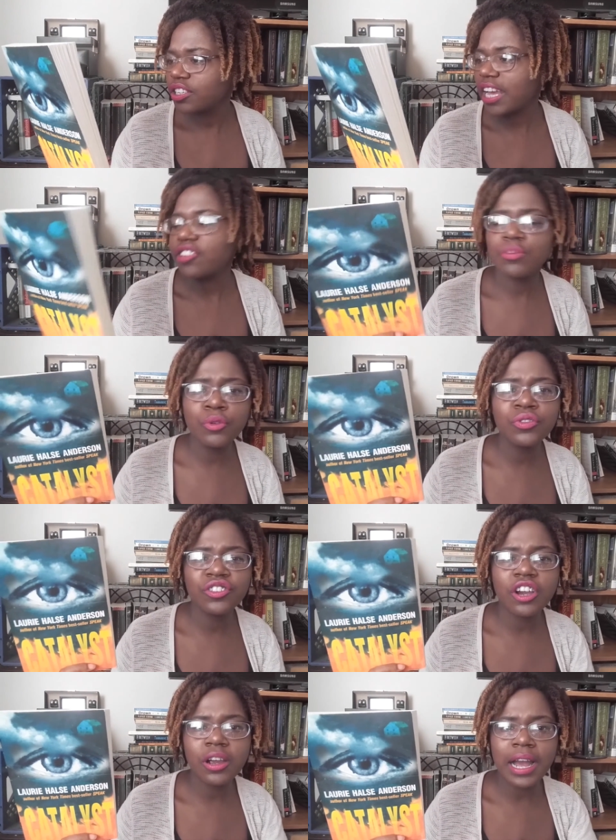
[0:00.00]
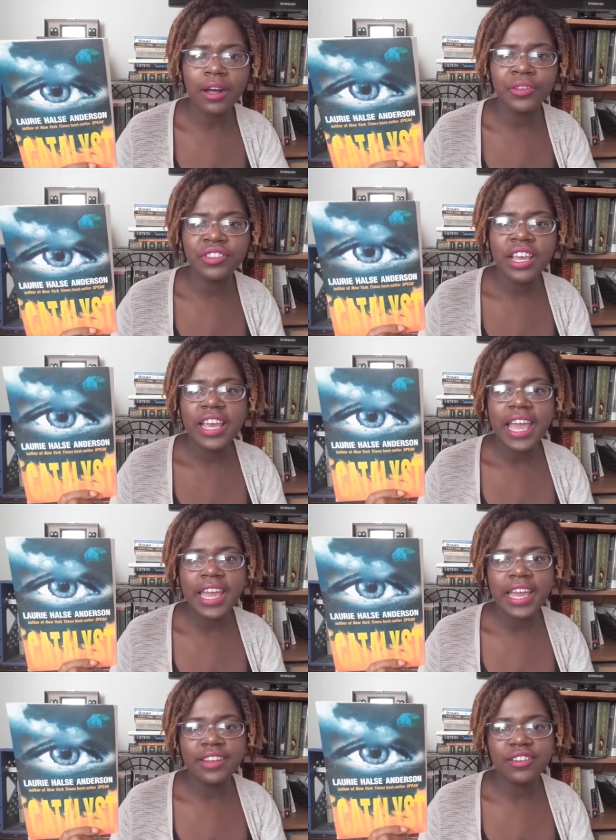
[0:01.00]
Yeah, she moves into her house
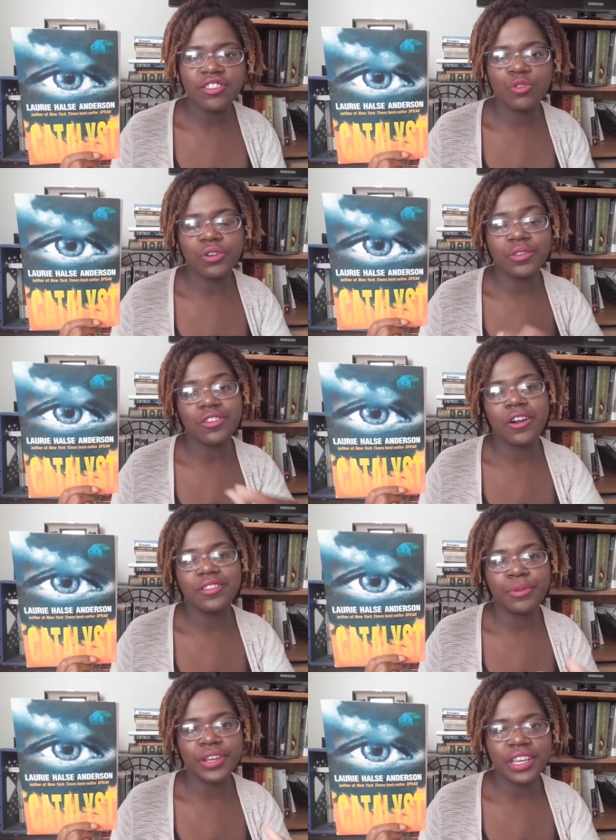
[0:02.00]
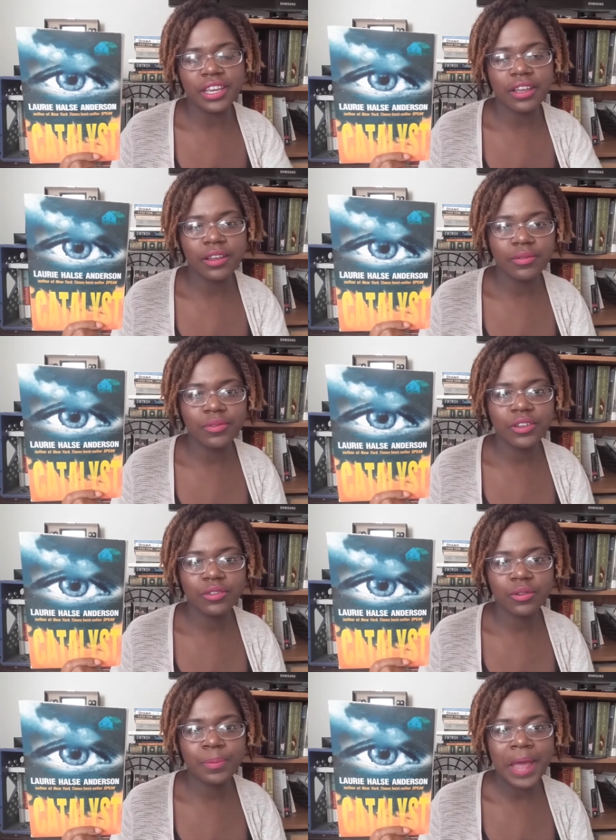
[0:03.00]
and sort of starts breaking
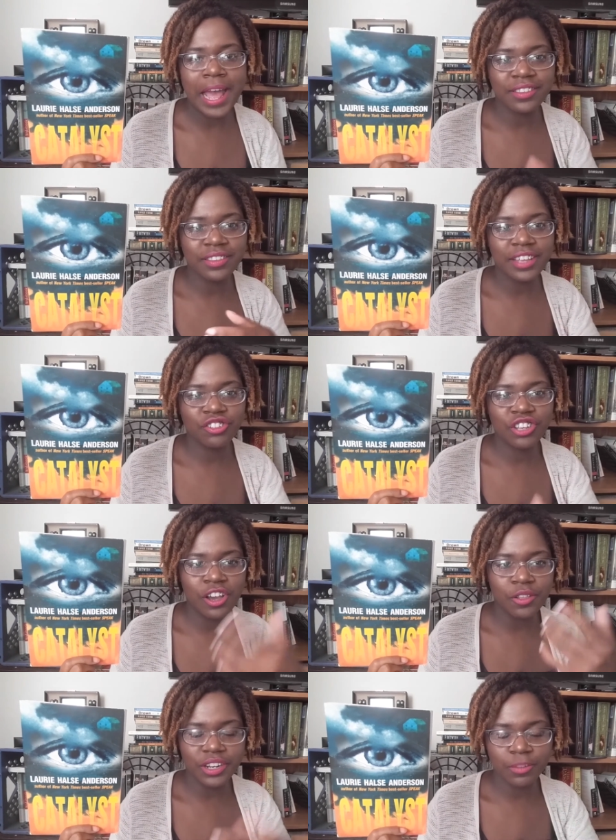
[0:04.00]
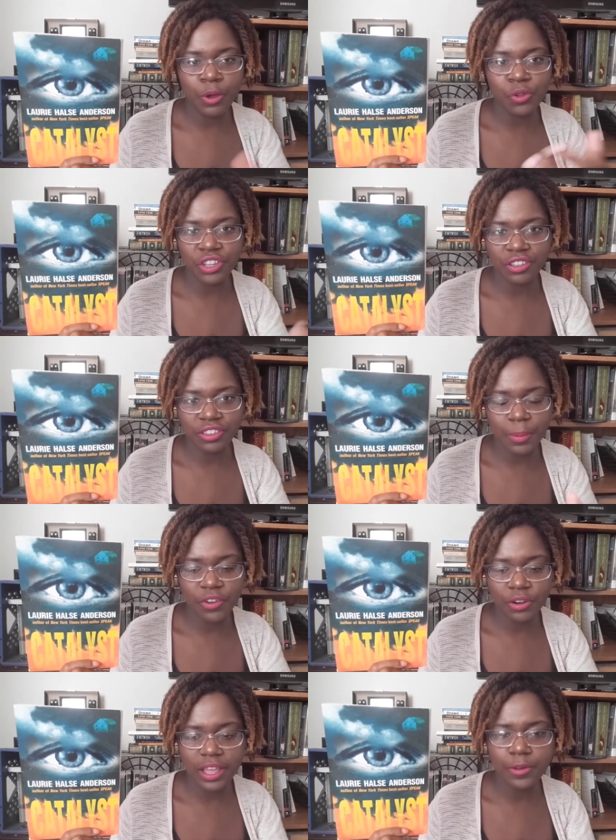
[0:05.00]
past that shell and exposing some of
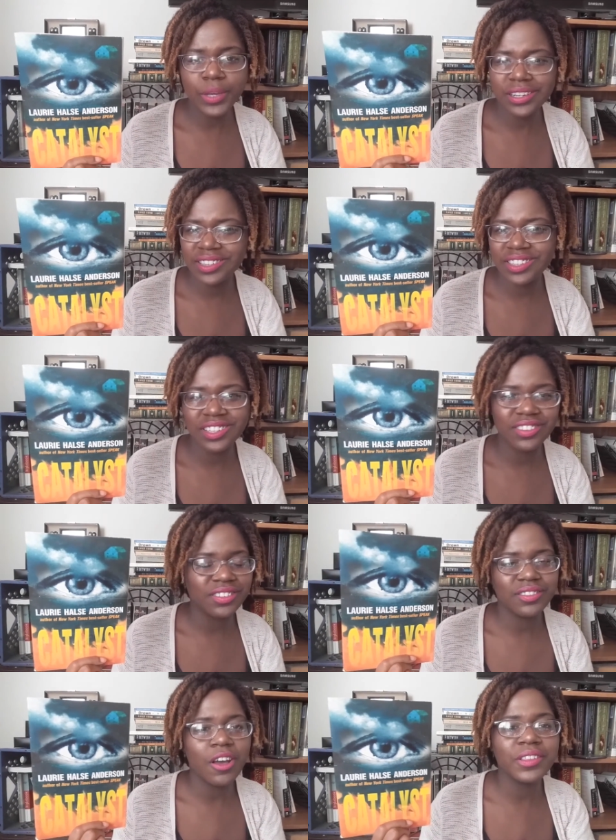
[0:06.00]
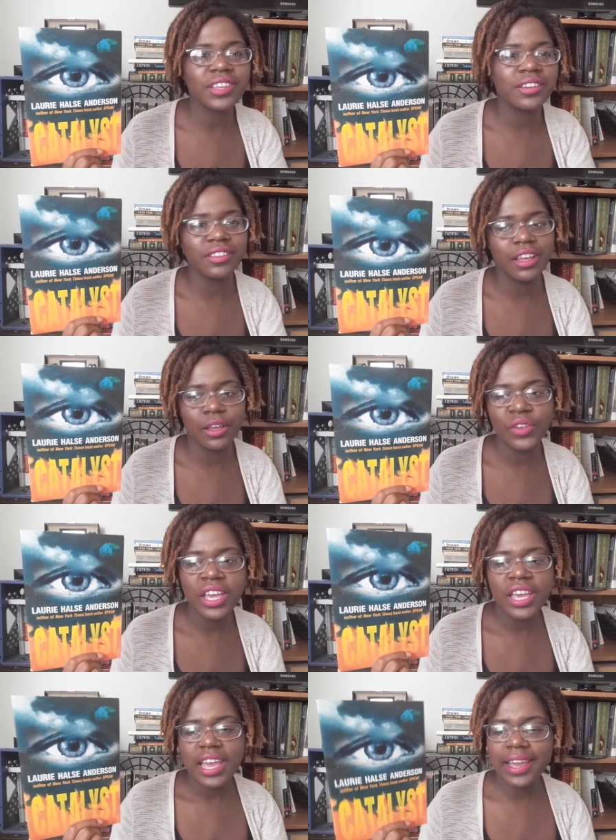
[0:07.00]
her like weaknesses and all this kind of stuff.
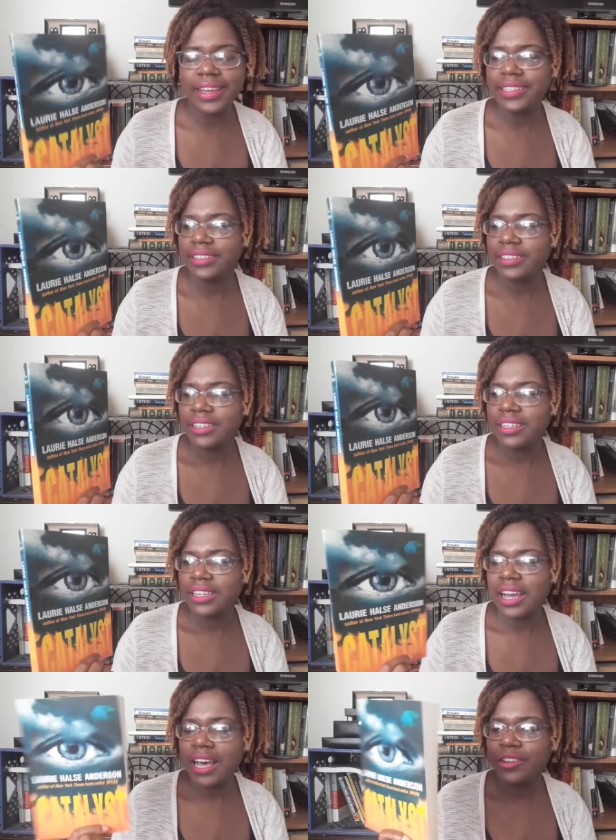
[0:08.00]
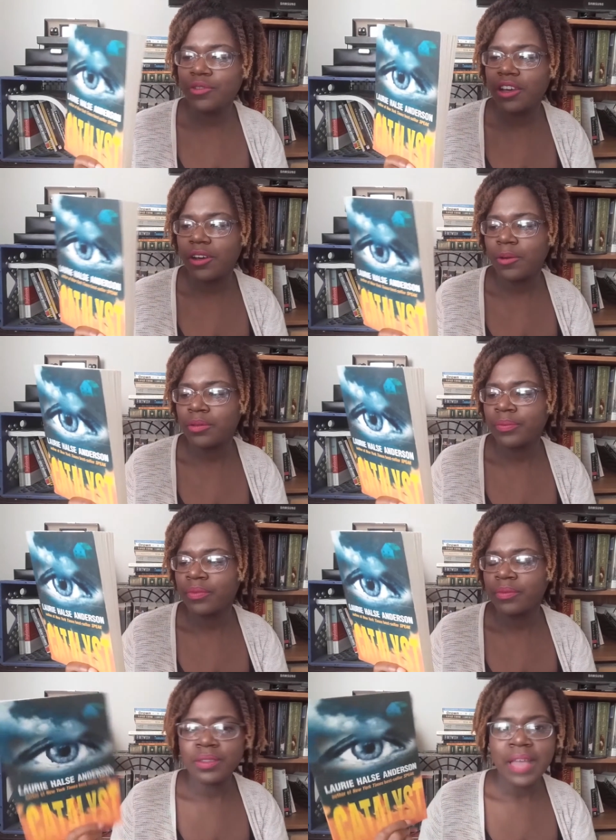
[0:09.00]
And I don't know
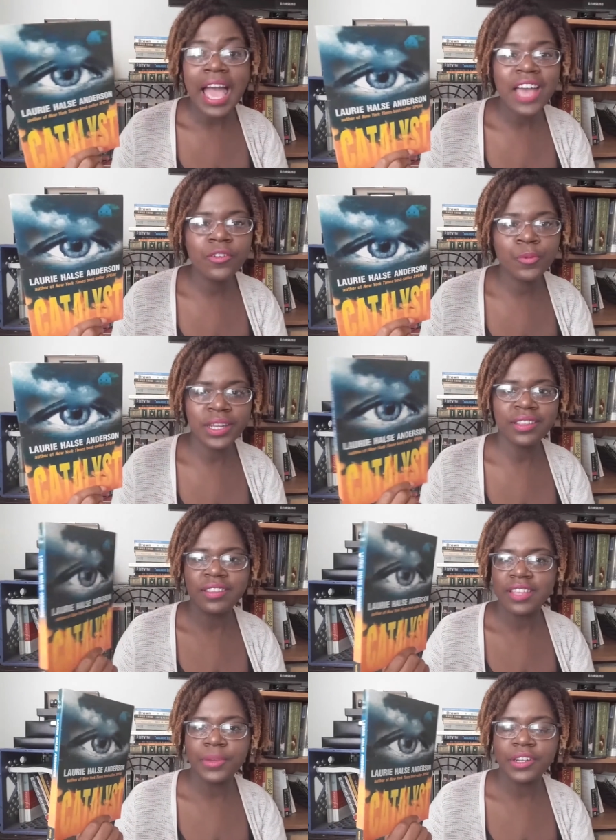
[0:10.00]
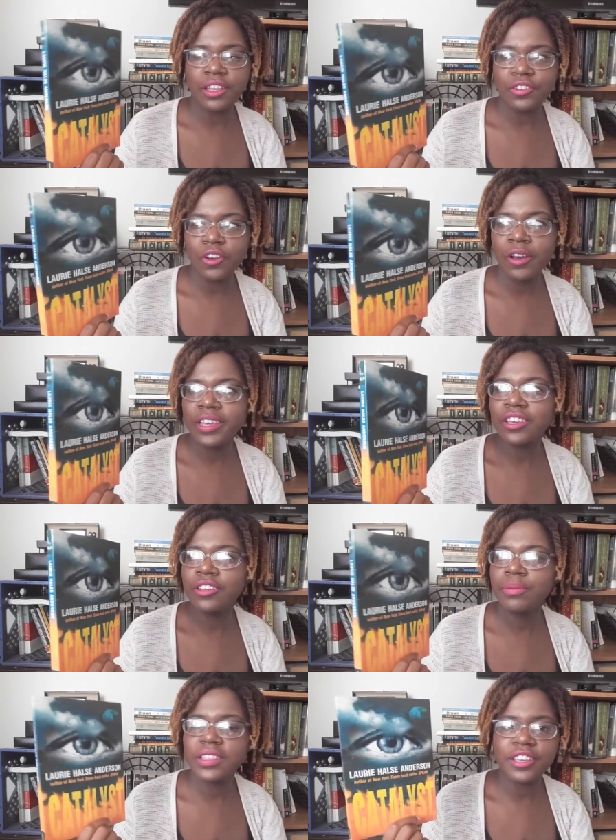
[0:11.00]
I haven't read it since I've been an adult. It
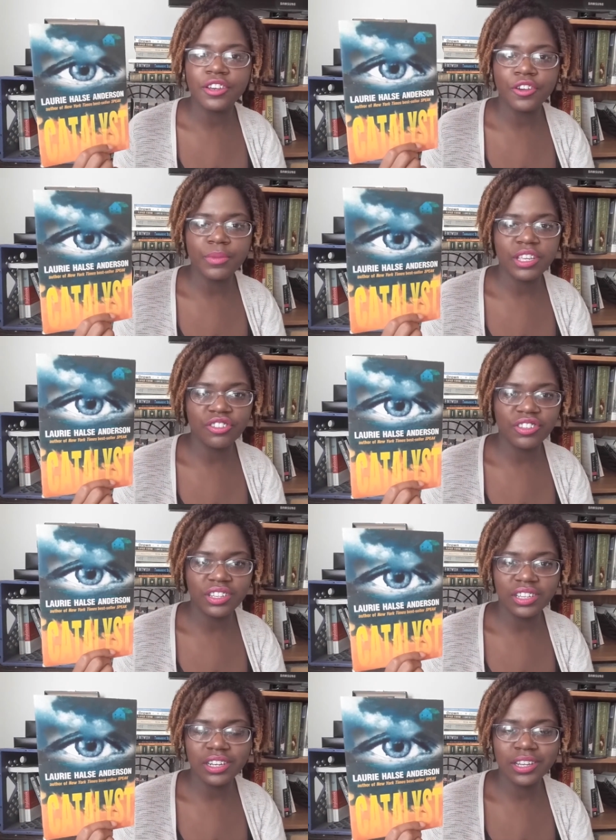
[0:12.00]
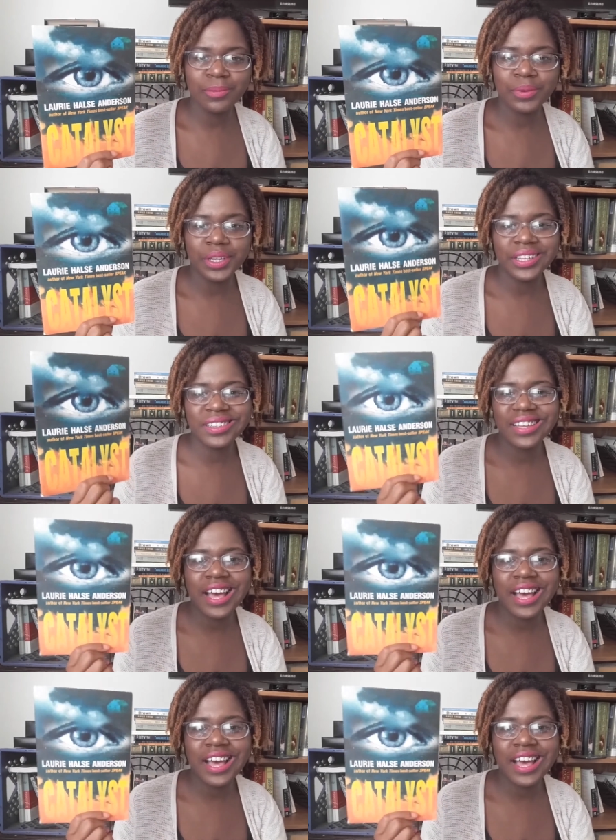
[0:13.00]
could be that younger me just didn't get it, but um,